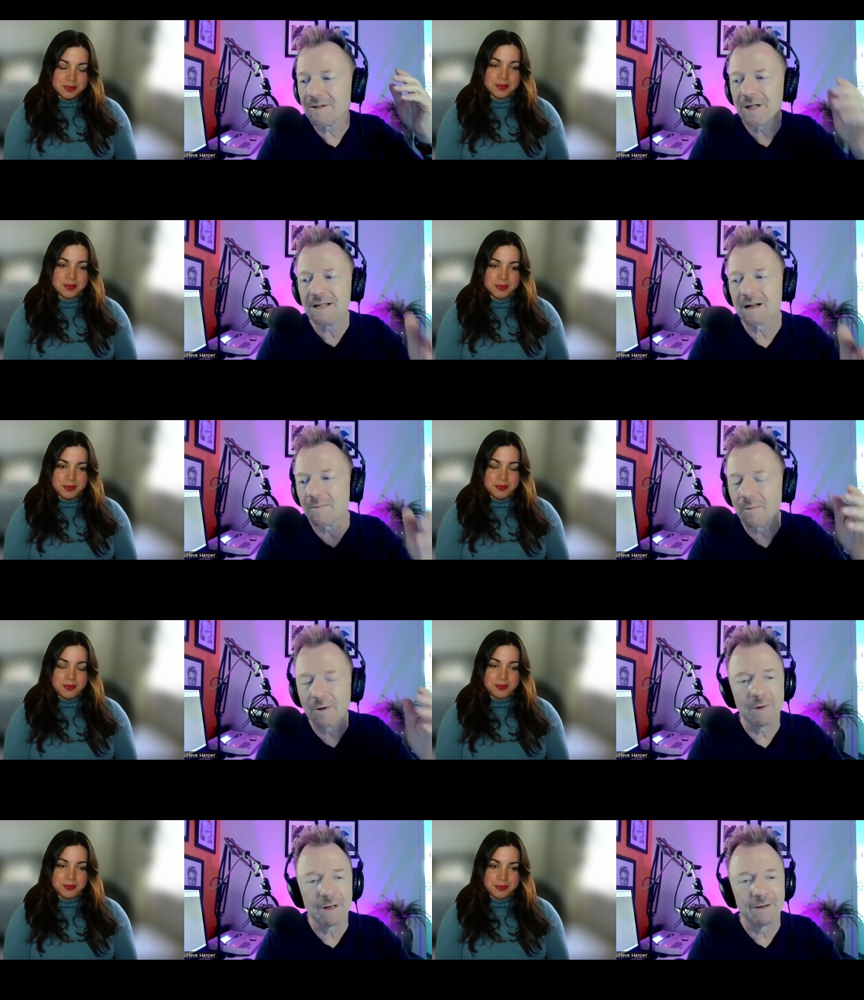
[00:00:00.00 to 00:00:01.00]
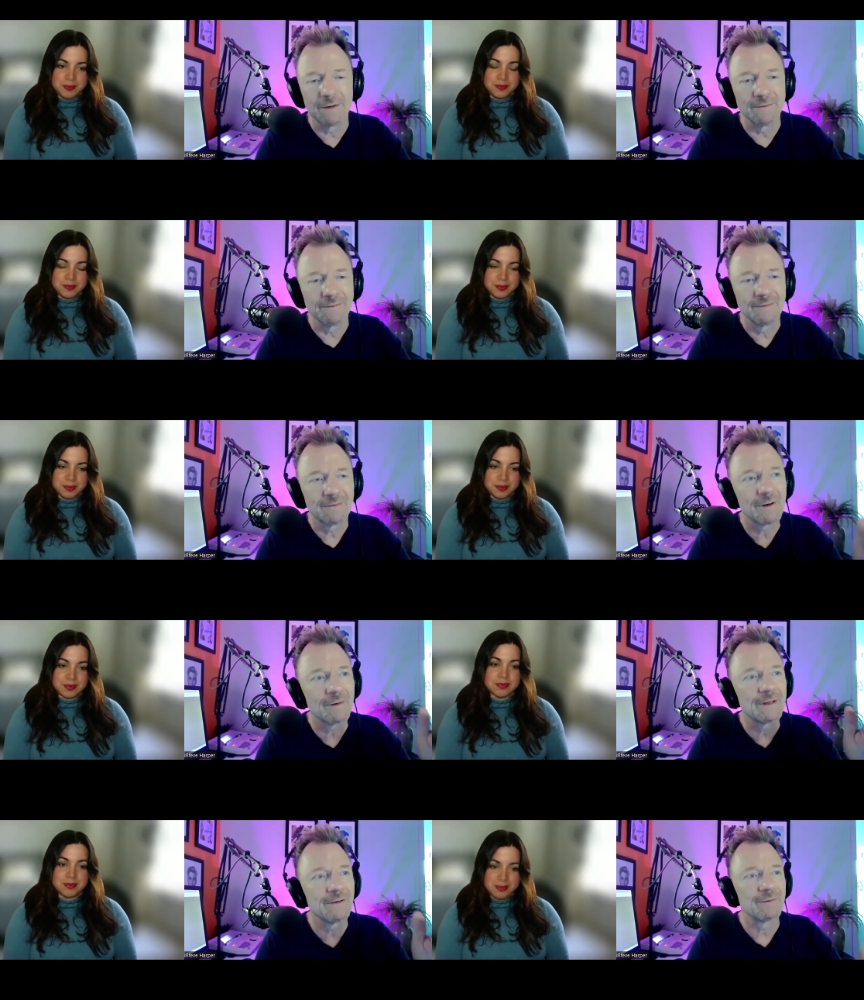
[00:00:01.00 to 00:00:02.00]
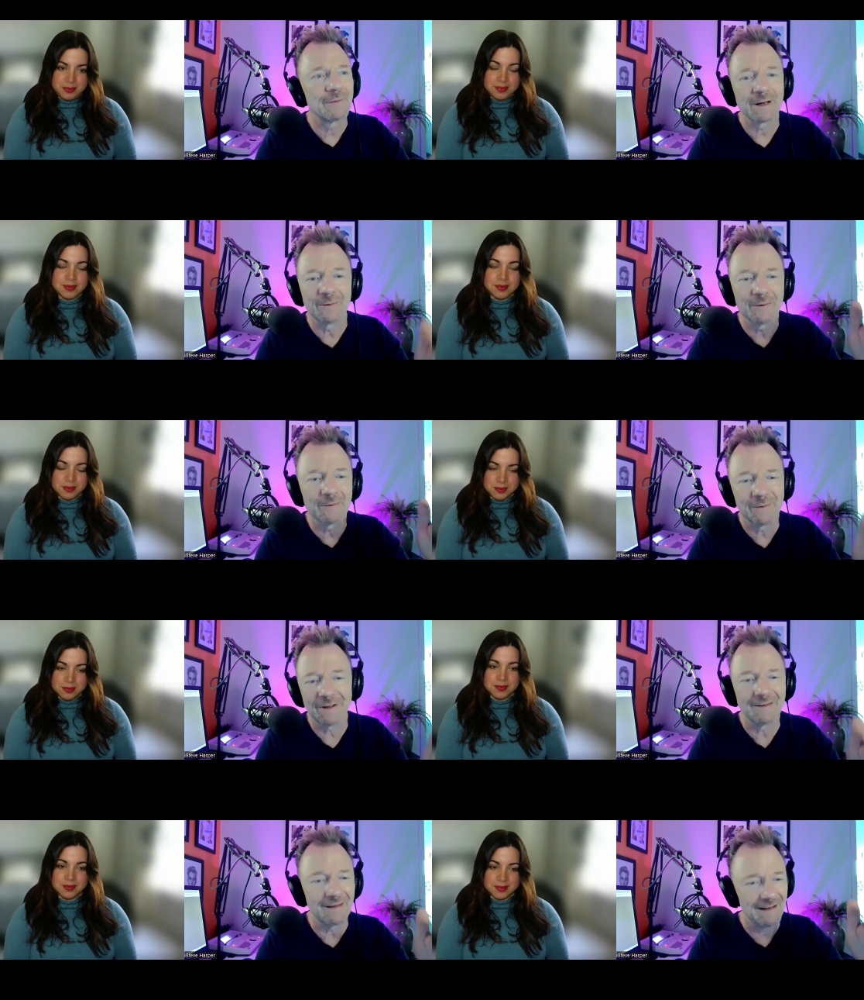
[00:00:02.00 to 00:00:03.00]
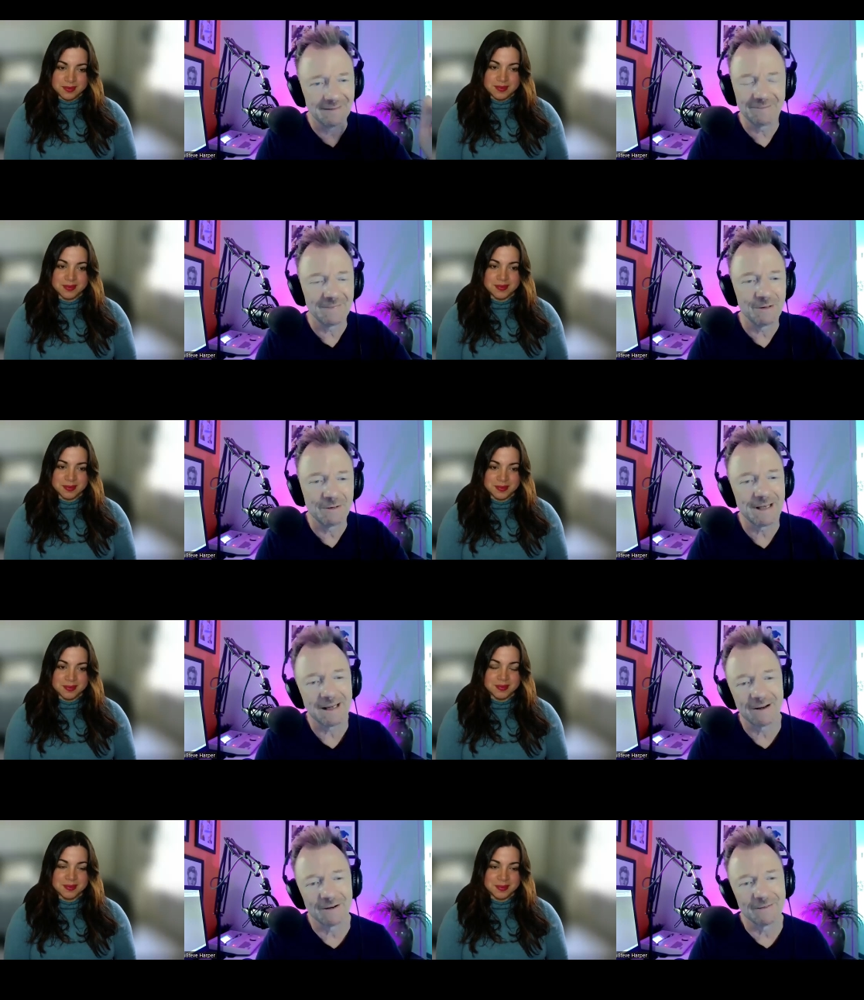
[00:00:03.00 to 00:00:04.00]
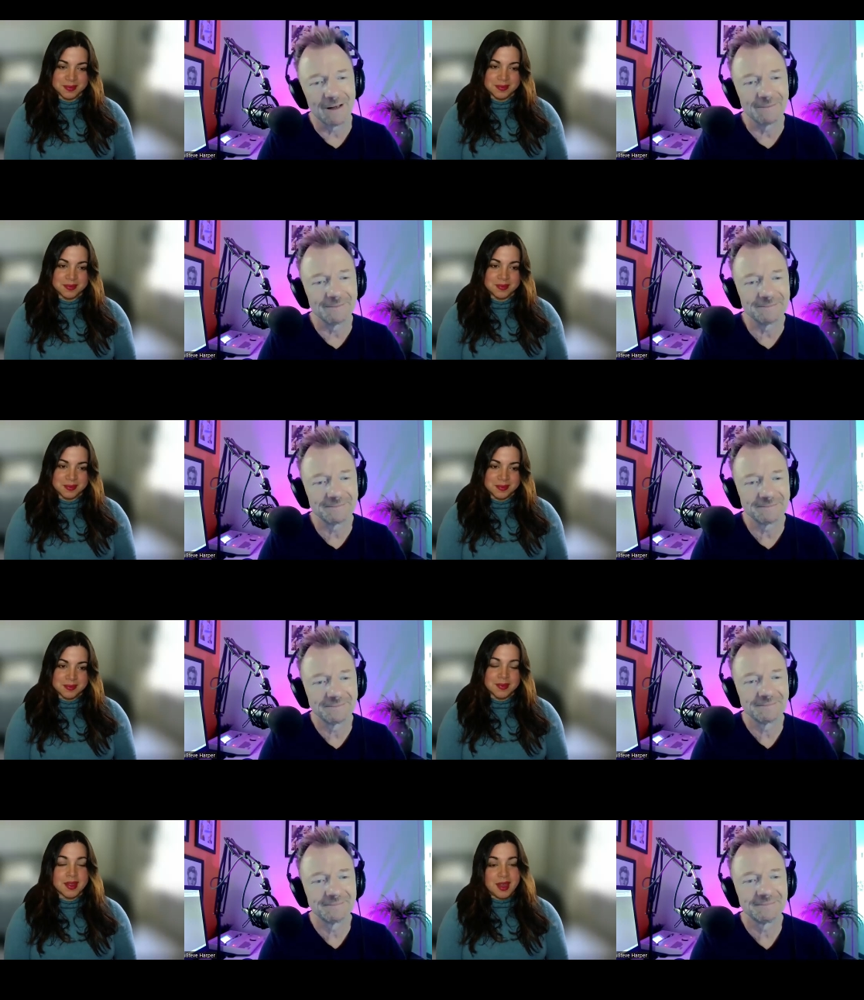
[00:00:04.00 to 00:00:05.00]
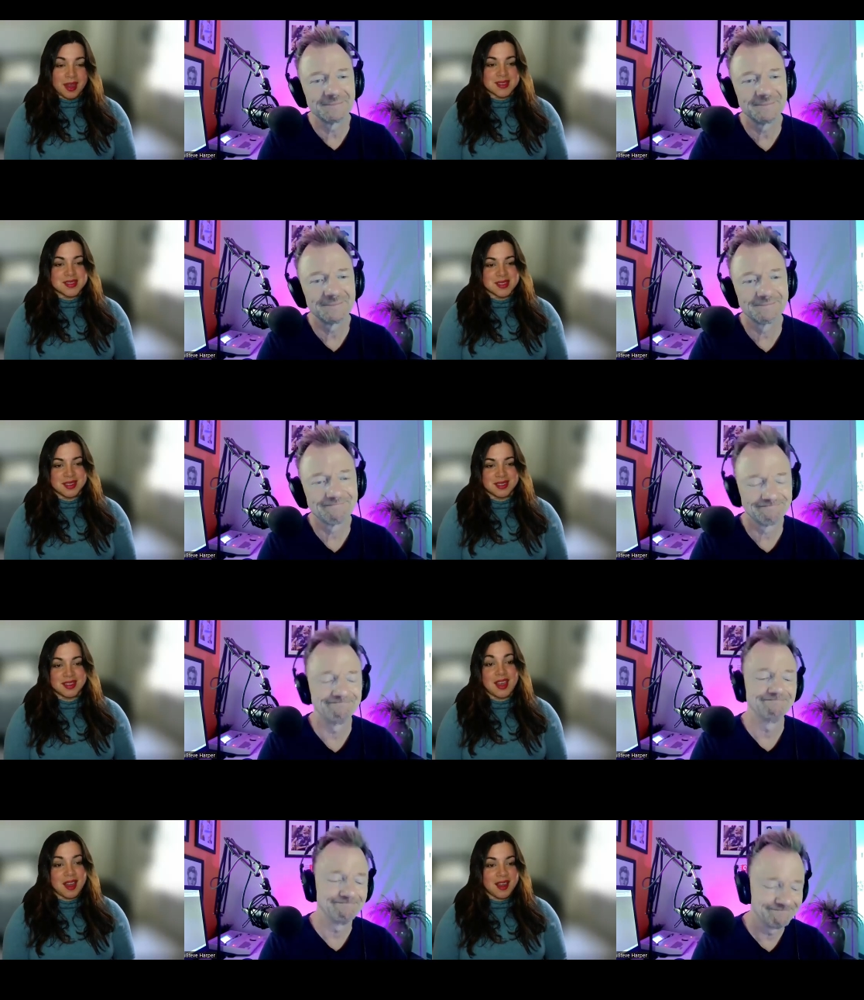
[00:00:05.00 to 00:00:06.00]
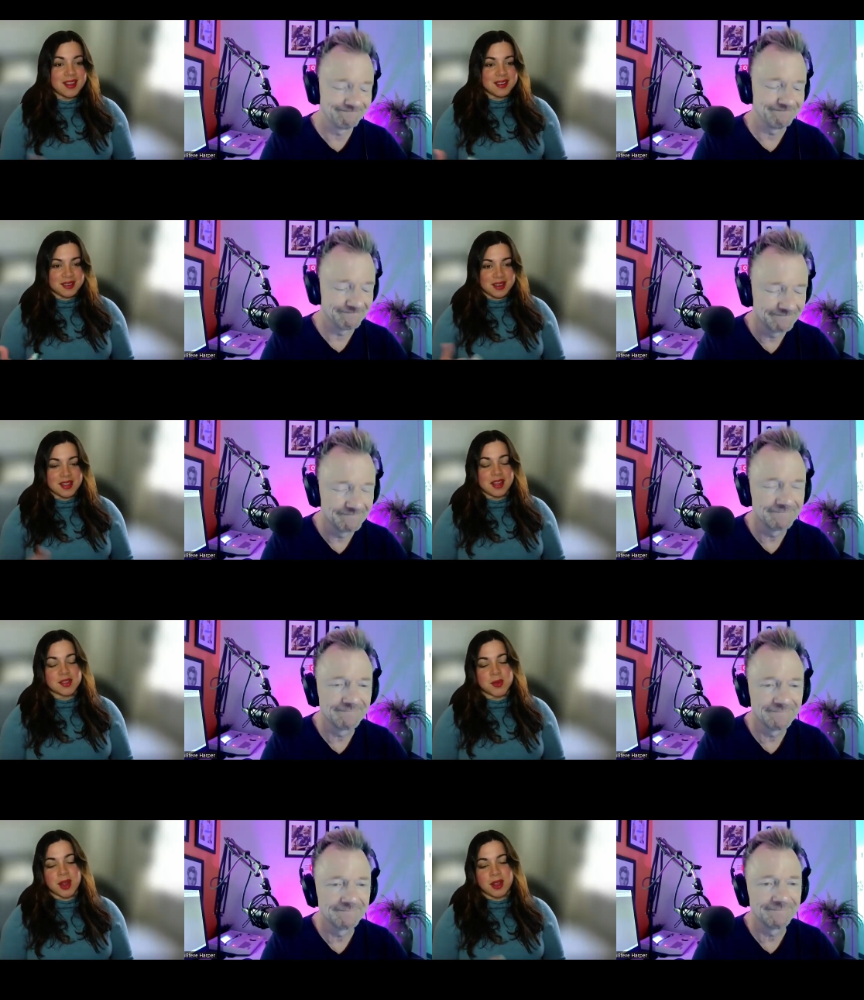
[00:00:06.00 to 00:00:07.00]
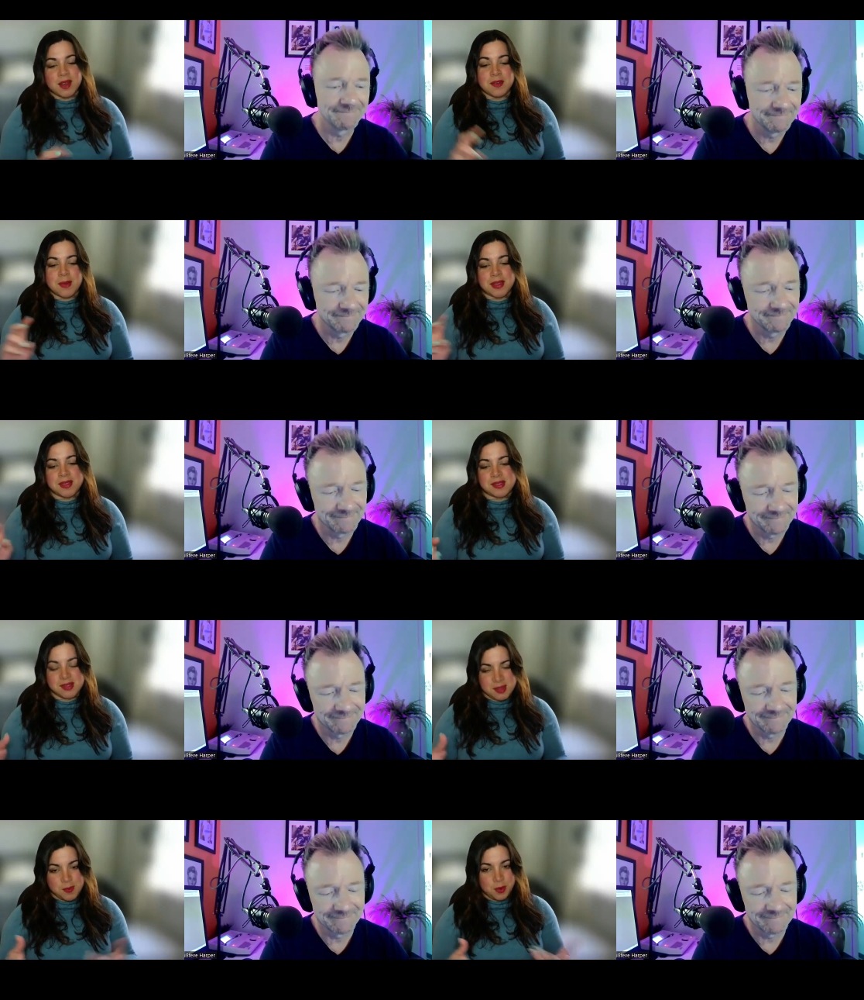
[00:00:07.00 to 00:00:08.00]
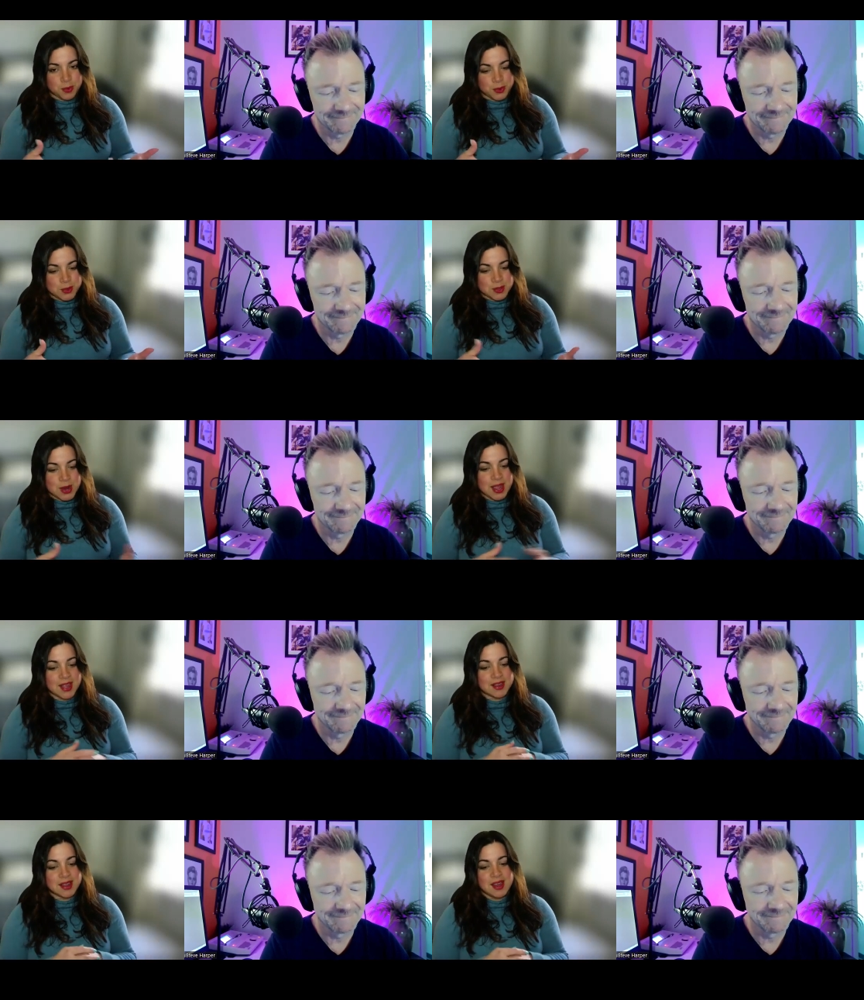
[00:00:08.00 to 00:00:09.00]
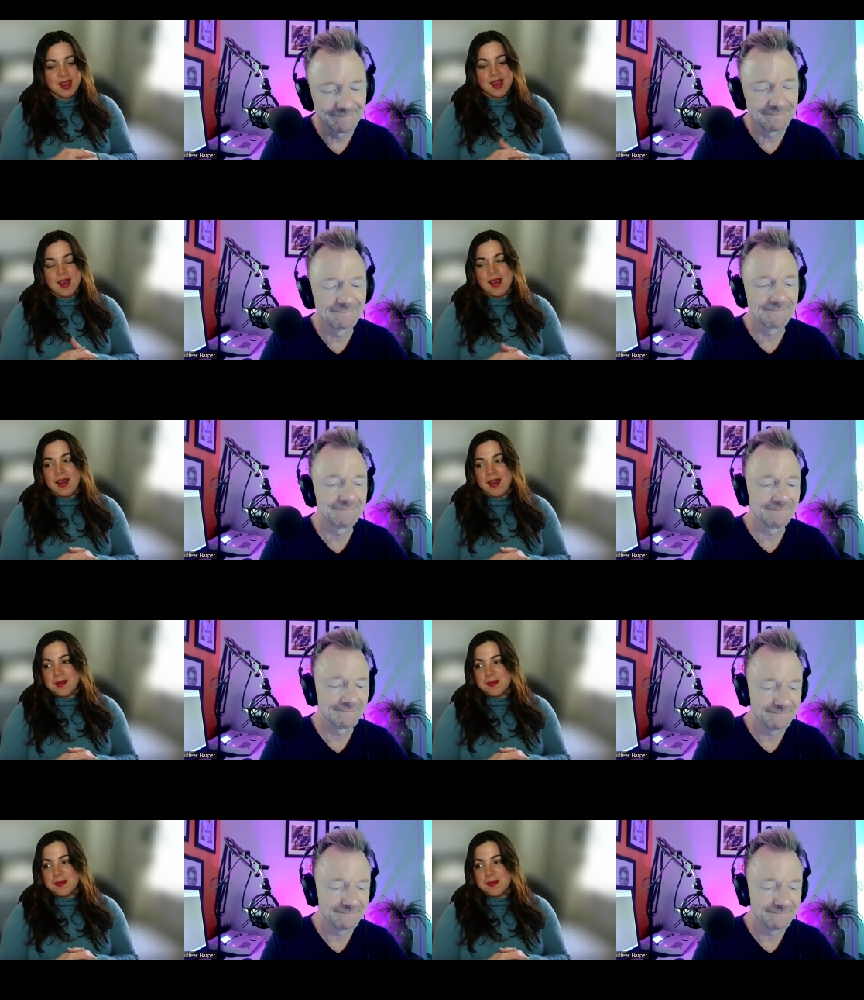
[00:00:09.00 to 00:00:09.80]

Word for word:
Speaker 1: to change up what do i do what do I do, Rebeca? What, what, and, and you could take care of that.
Speaker 2: Yes. Yeah. And, and that's what I love about this simple rules, right? Um,